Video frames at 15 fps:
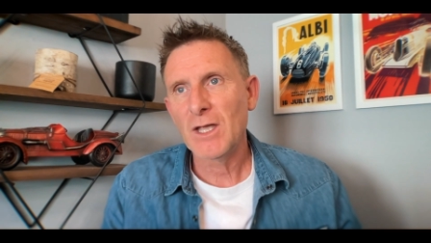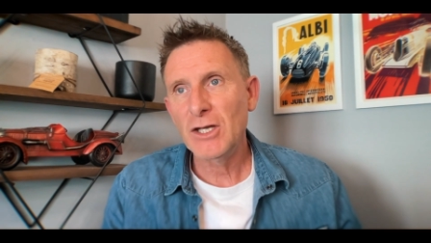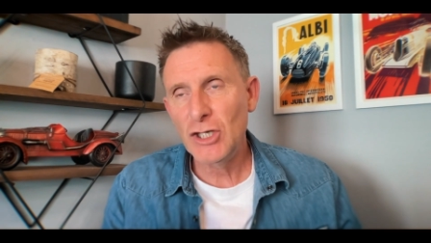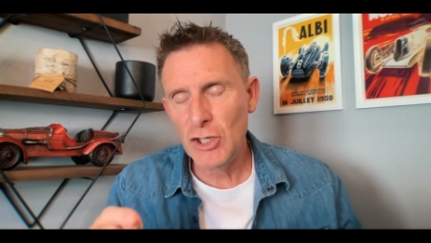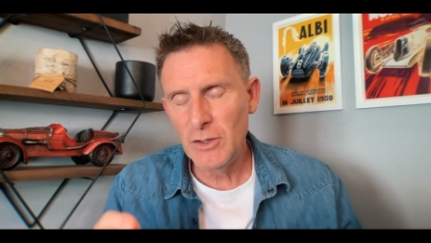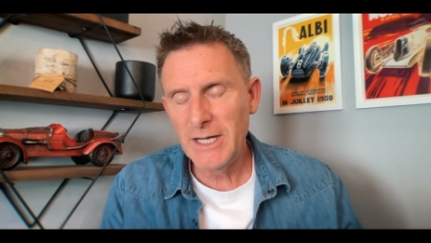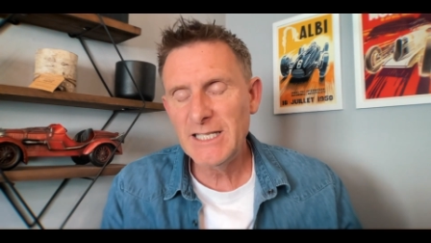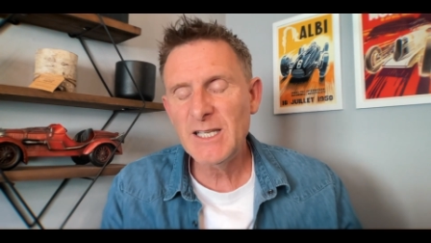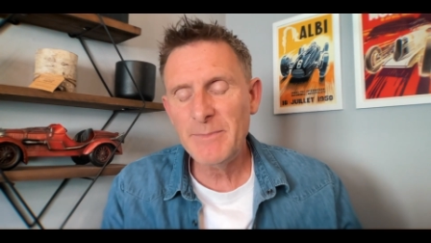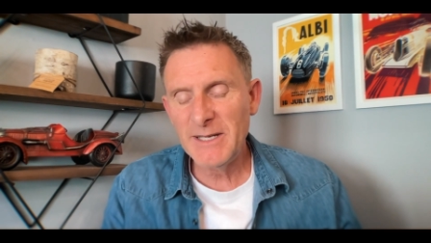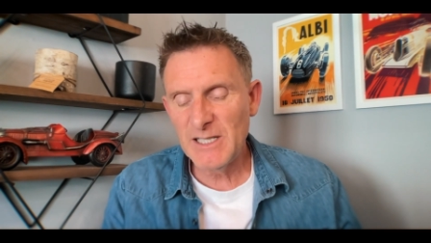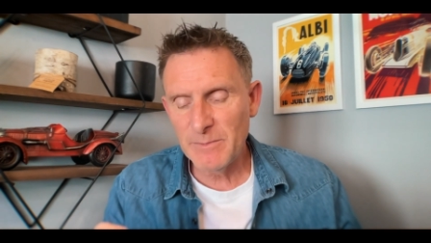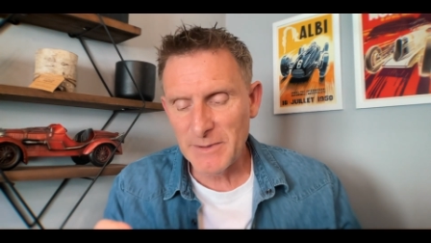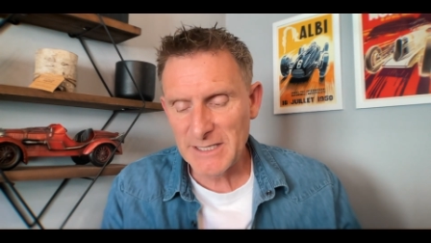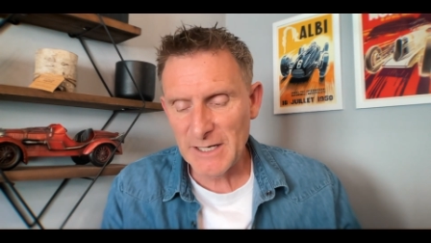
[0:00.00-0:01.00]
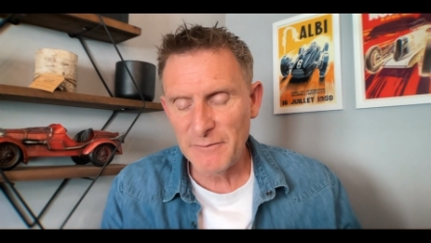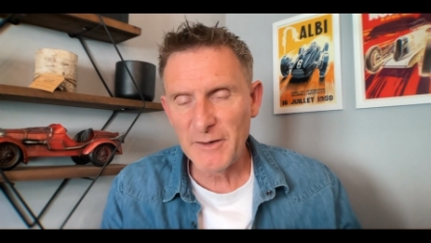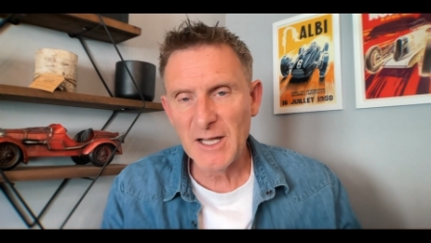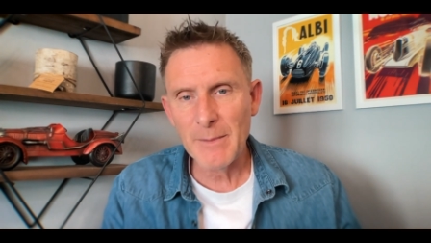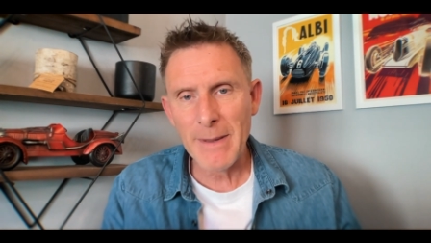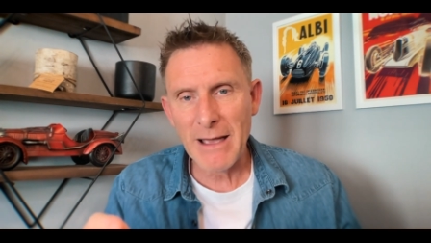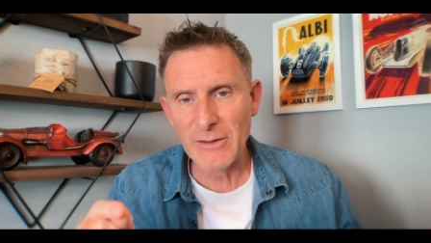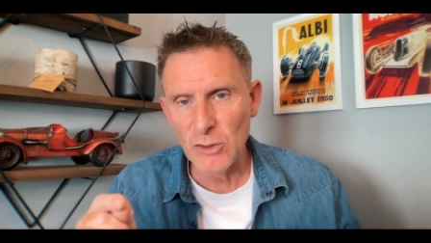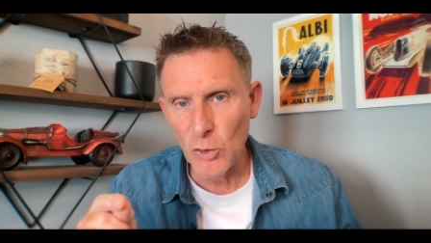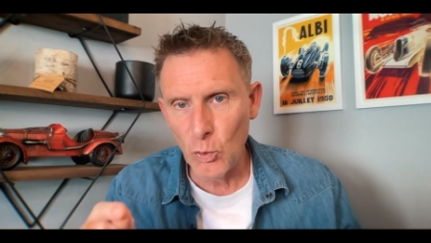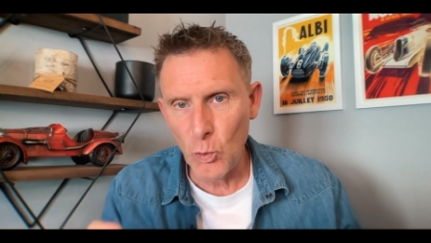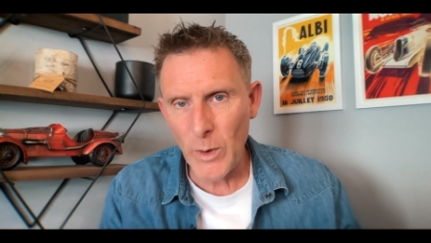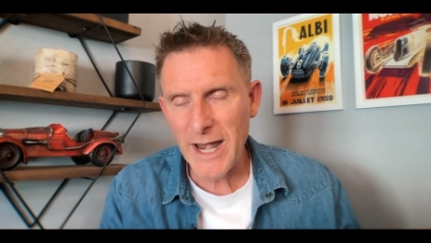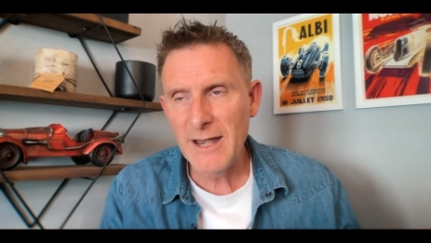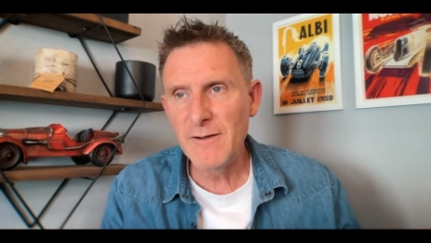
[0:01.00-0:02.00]
You need to be specific about
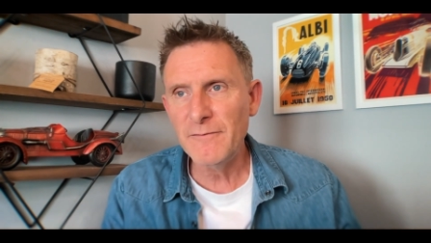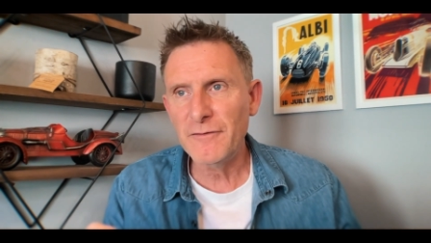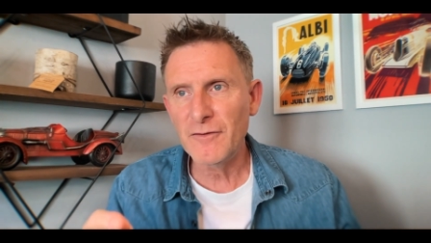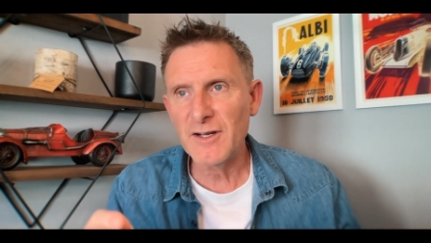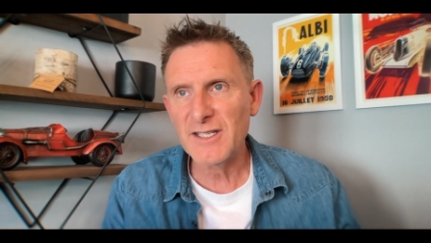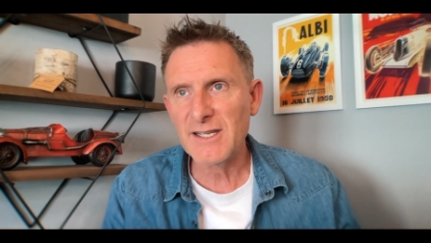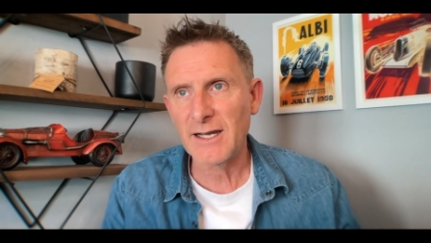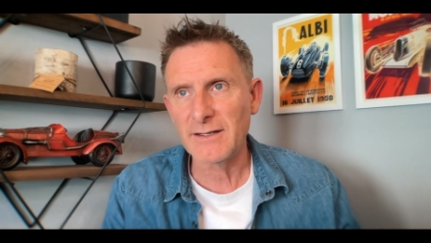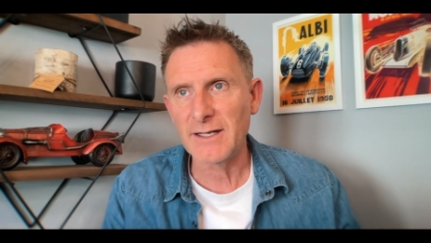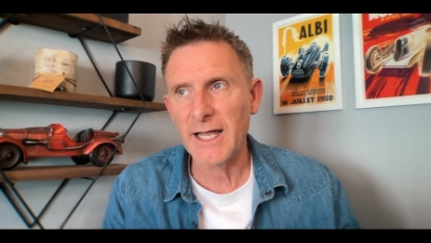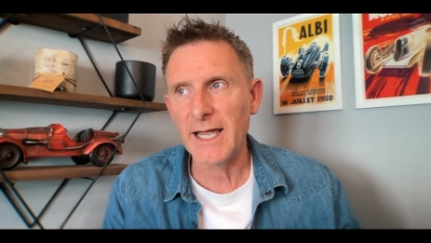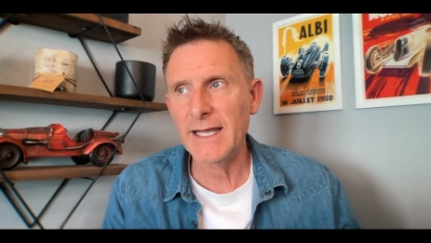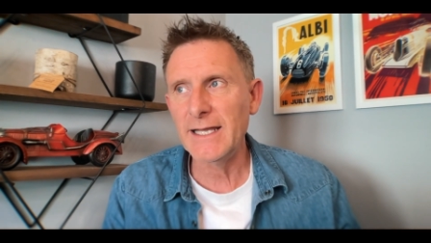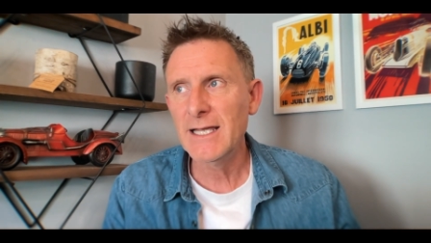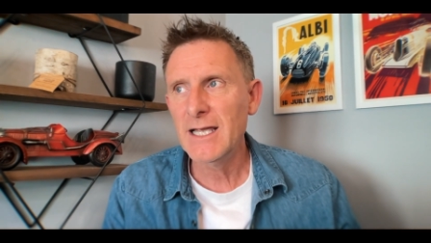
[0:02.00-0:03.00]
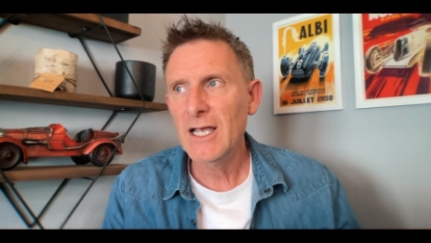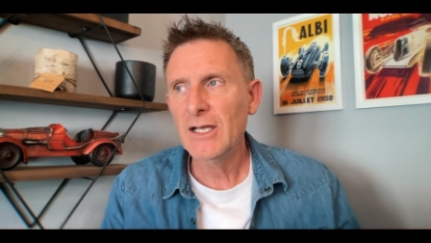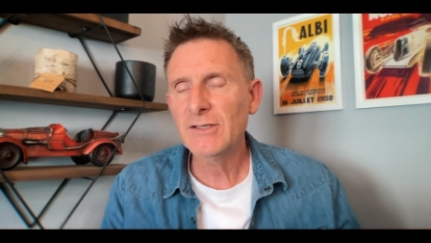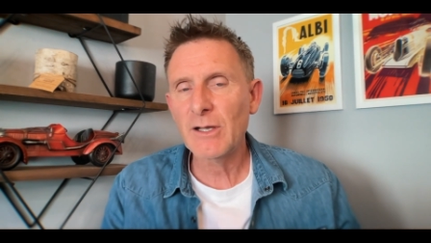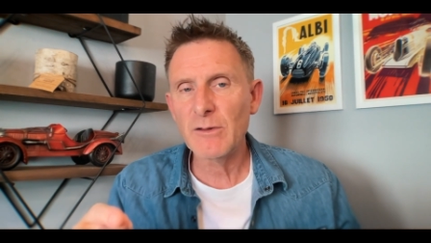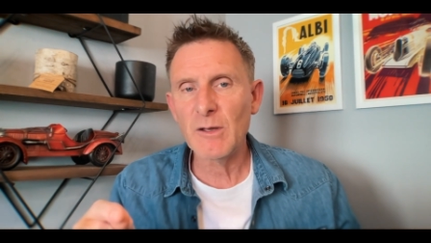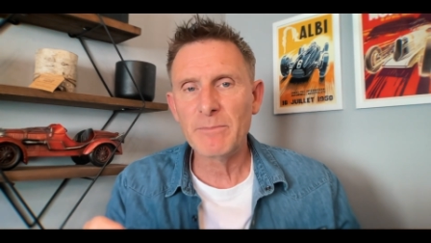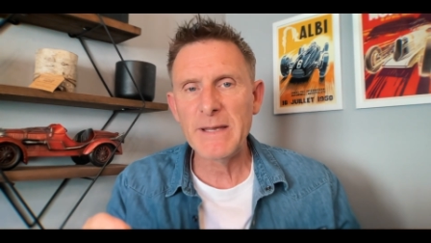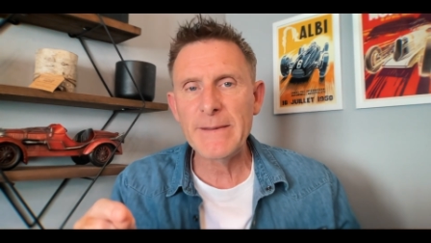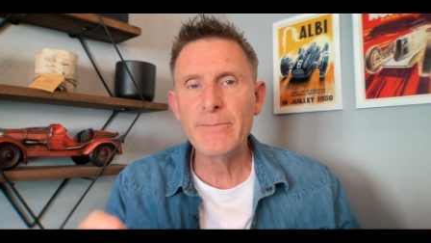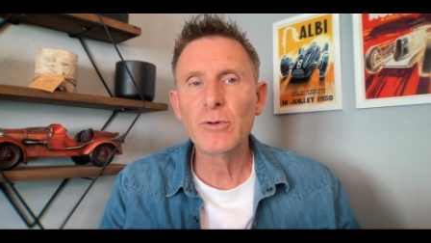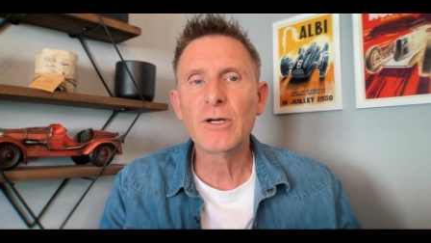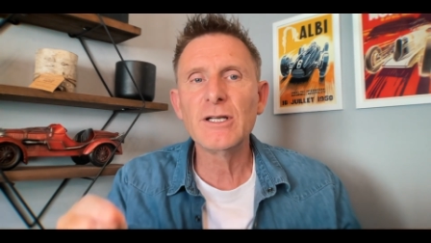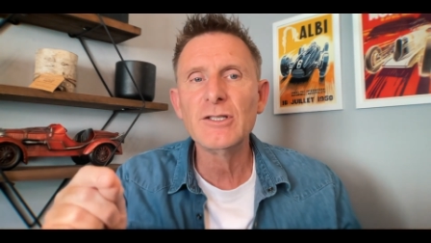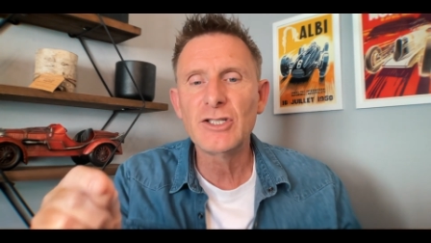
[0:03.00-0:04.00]
your win for a Sunday so that
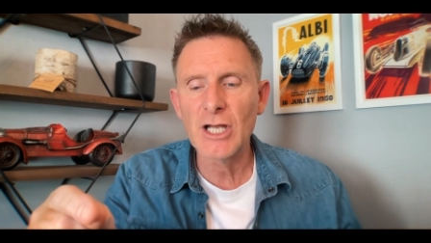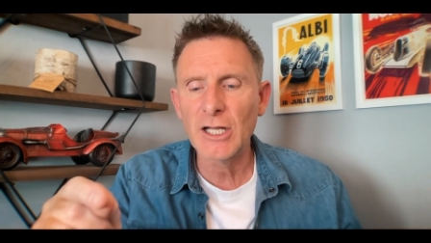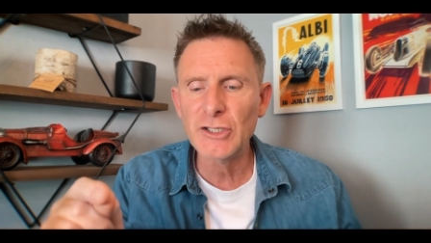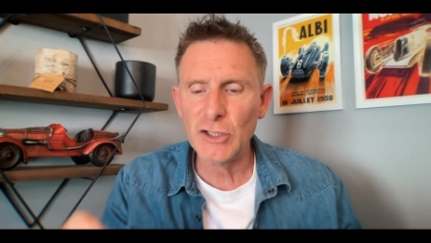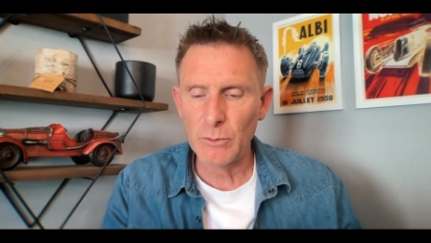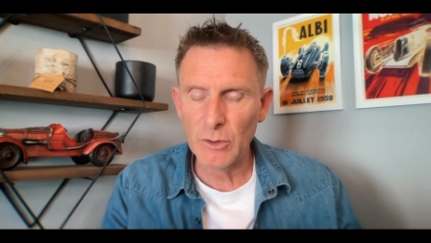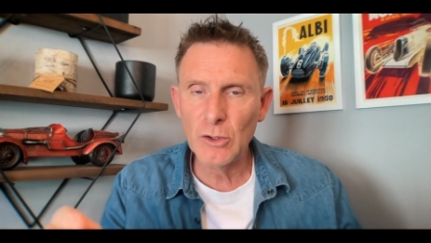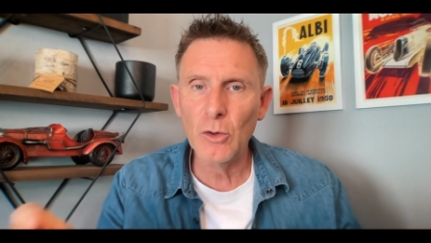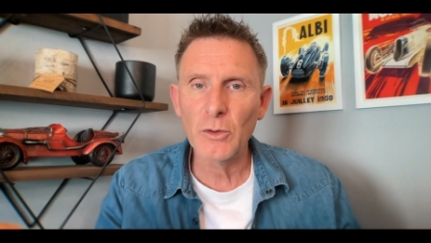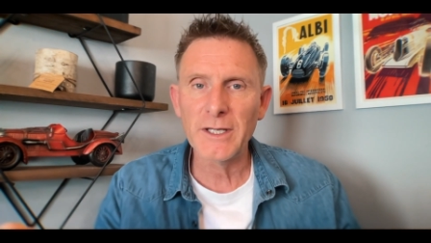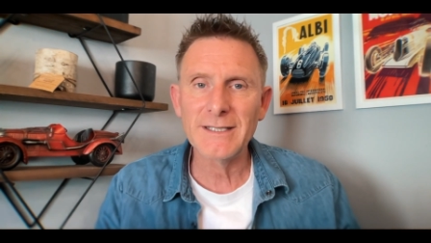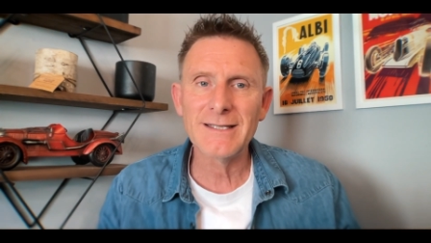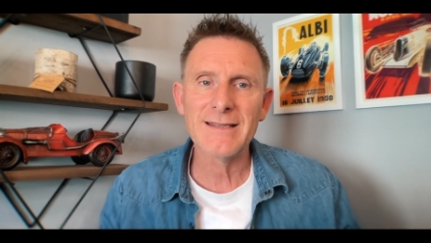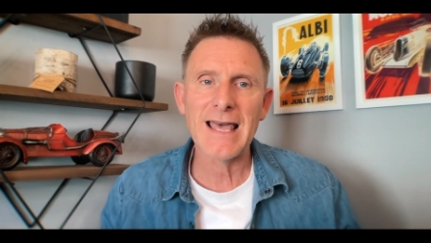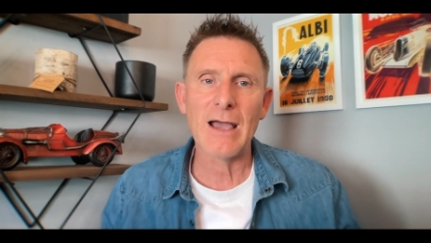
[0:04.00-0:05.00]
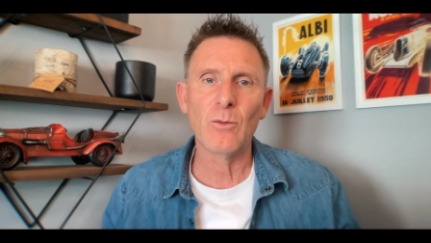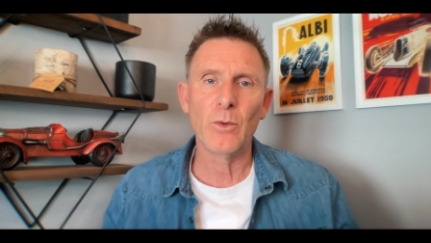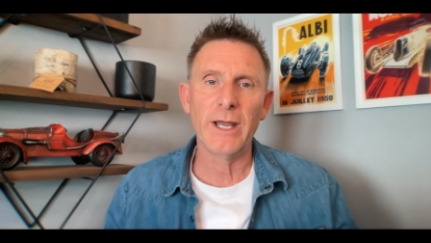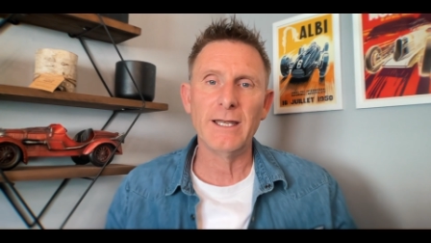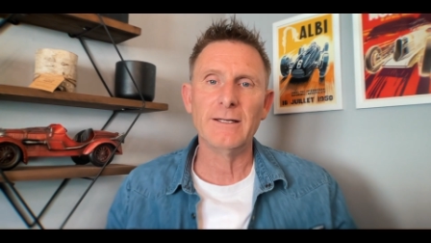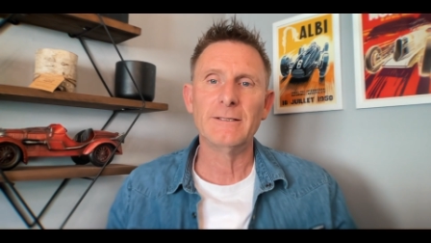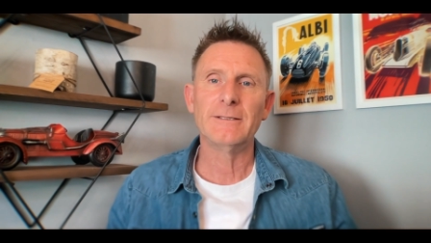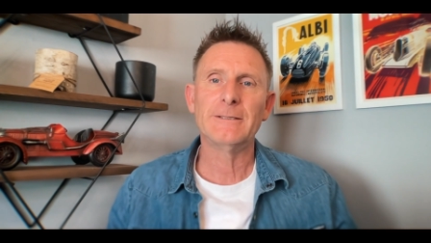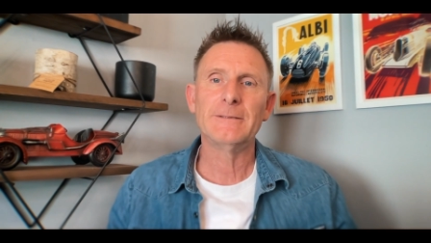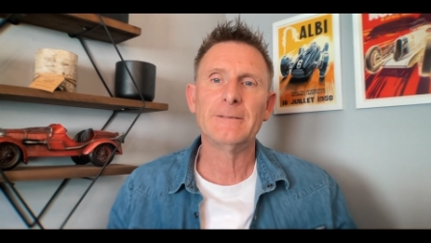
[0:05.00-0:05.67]
people can judge you according to that win.